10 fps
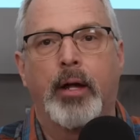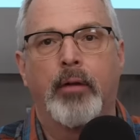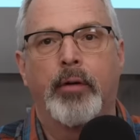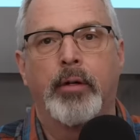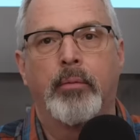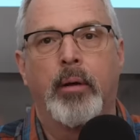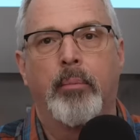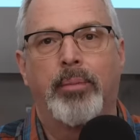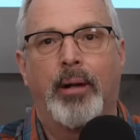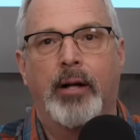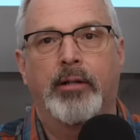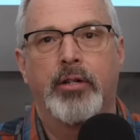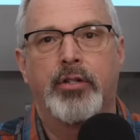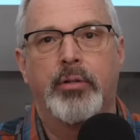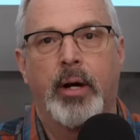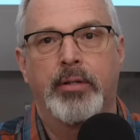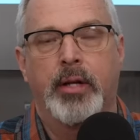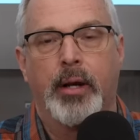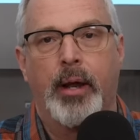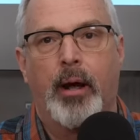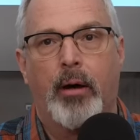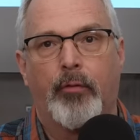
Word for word: Given blocked the Suez Canal